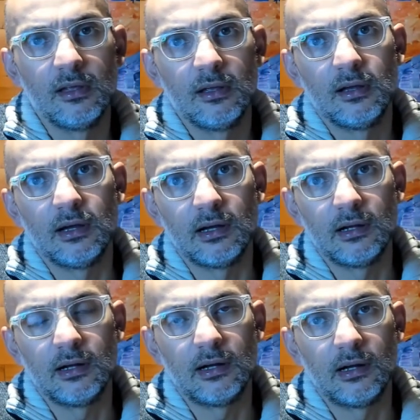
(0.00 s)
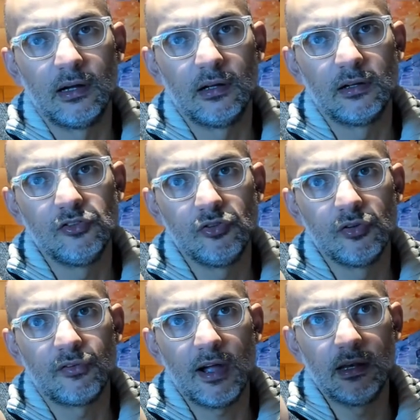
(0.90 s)
You
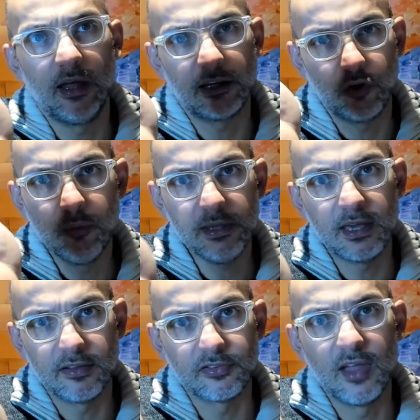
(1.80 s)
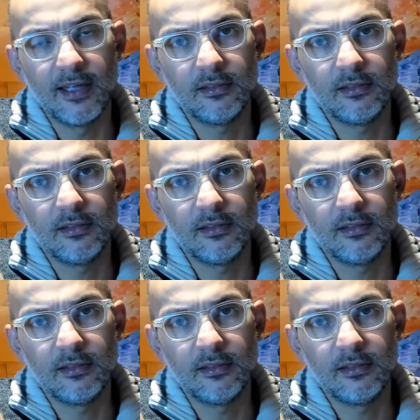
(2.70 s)
divide, like omega is 90,